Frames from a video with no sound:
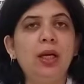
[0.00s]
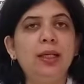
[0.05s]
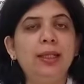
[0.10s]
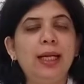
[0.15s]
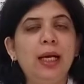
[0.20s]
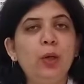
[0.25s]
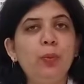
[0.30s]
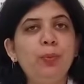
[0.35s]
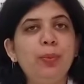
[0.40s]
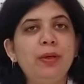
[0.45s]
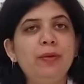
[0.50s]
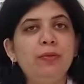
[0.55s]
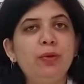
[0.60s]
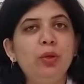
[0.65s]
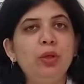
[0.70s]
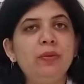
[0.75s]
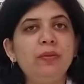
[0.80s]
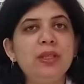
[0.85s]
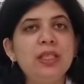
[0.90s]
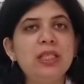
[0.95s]
Now
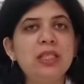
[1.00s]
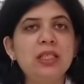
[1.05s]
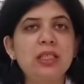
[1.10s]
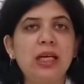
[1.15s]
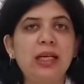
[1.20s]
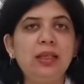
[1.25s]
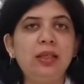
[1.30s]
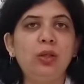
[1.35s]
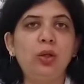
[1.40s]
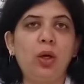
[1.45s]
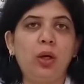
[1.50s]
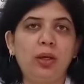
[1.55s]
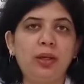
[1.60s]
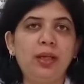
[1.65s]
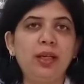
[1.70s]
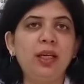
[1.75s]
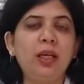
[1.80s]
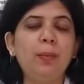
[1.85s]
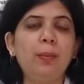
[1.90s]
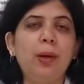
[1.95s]
before we start
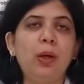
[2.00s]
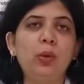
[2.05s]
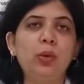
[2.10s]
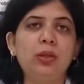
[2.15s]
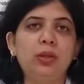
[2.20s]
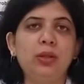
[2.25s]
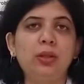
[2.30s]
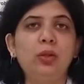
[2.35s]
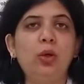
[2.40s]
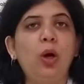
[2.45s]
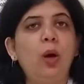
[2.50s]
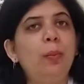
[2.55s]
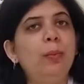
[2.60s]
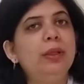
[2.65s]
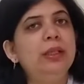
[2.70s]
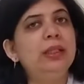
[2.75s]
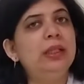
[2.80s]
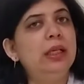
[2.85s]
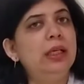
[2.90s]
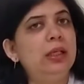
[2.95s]
talking about the
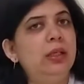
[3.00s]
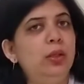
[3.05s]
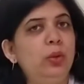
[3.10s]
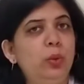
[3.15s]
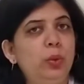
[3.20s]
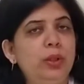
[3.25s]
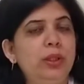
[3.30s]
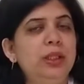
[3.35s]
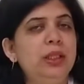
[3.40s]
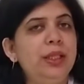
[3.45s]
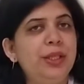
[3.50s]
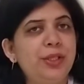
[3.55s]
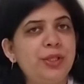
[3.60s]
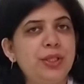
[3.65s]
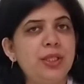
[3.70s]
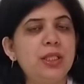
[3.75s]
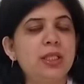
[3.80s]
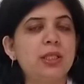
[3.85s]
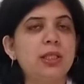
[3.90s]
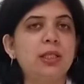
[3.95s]
common oral
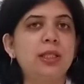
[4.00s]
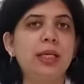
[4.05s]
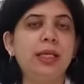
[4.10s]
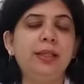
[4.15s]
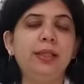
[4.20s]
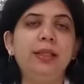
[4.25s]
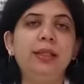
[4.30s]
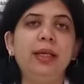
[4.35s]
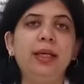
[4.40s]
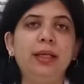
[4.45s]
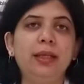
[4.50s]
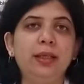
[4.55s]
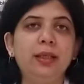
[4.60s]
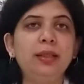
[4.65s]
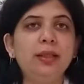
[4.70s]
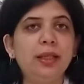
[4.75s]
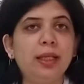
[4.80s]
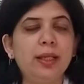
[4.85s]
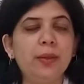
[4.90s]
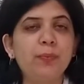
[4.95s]
lesions seen in
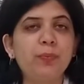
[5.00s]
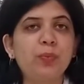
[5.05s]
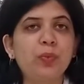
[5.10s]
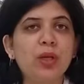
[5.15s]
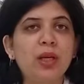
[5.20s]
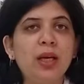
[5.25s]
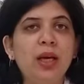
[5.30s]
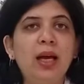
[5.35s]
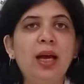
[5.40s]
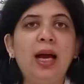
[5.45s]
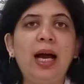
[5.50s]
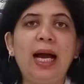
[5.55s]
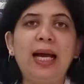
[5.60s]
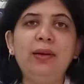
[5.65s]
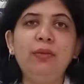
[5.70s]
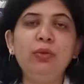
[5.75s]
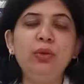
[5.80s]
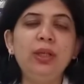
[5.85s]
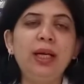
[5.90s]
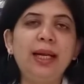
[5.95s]
elderly,
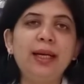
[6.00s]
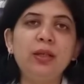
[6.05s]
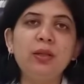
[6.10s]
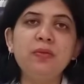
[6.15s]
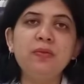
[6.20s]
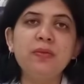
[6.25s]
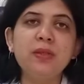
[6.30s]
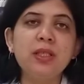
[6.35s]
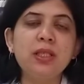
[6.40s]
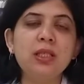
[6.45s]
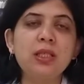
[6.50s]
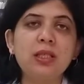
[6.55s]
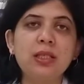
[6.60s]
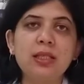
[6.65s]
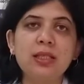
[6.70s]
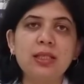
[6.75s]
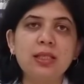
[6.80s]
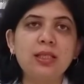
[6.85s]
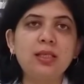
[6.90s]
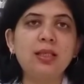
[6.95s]
I would like to
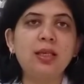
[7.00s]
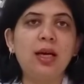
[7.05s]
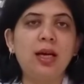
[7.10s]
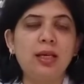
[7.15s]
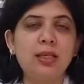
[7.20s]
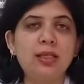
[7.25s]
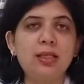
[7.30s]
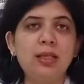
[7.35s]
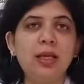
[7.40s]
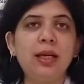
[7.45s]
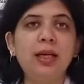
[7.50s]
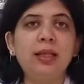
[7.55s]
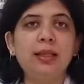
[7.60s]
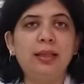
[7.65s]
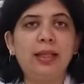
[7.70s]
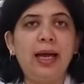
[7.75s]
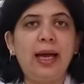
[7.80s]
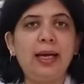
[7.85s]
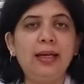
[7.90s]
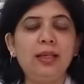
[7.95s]
first discuss
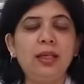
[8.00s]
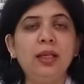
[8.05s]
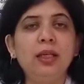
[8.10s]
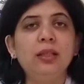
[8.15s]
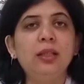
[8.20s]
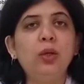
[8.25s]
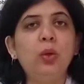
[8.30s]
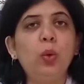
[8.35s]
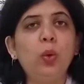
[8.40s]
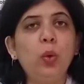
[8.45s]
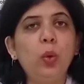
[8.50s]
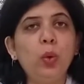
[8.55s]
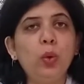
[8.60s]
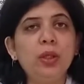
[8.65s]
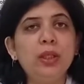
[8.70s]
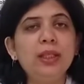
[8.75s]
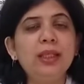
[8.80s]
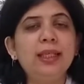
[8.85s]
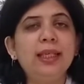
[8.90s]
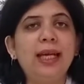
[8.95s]
that the
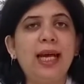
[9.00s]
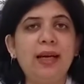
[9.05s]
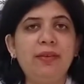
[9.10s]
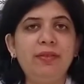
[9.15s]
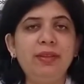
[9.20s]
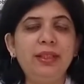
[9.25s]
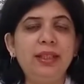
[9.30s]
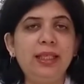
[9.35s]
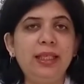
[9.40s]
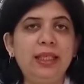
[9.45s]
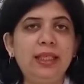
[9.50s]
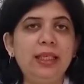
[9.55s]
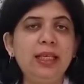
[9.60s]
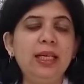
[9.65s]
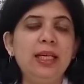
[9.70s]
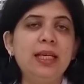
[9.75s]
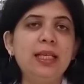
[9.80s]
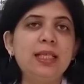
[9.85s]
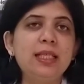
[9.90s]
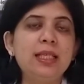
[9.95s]
oral cavity
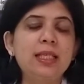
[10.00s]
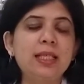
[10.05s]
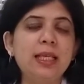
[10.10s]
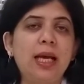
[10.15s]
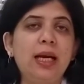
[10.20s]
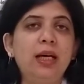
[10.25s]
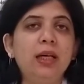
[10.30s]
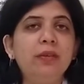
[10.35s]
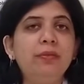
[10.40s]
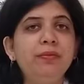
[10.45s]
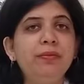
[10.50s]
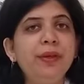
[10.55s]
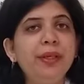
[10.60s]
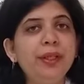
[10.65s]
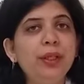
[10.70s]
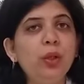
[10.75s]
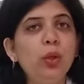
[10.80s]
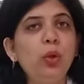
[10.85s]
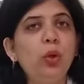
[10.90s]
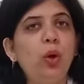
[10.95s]
is a
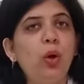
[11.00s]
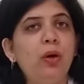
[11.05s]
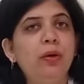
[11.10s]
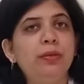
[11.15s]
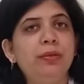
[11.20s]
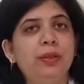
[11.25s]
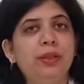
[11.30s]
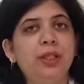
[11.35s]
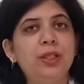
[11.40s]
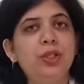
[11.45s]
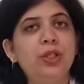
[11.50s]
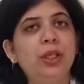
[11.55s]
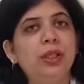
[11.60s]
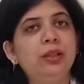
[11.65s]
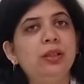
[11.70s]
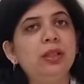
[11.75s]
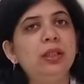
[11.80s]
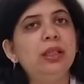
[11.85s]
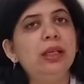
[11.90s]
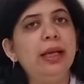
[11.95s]
window of the
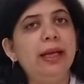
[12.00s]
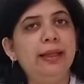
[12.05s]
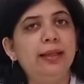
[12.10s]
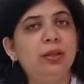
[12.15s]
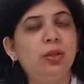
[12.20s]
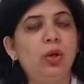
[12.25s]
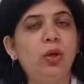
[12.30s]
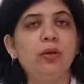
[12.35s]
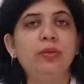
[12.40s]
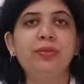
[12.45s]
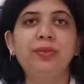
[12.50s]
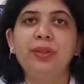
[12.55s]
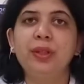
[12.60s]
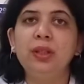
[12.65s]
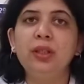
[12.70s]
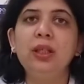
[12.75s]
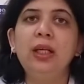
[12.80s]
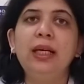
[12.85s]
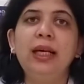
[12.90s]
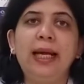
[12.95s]
general health of
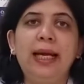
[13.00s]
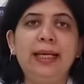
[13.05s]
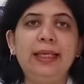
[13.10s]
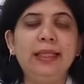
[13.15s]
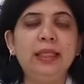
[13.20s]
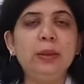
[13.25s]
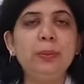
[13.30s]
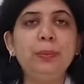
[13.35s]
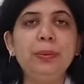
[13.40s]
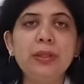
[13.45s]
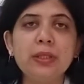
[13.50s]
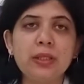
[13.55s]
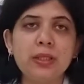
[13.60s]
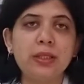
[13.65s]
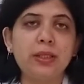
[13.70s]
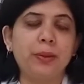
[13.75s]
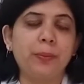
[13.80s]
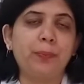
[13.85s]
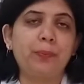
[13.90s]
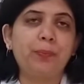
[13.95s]
the elder
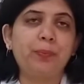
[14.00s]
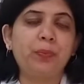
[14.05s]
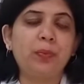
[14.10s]
person.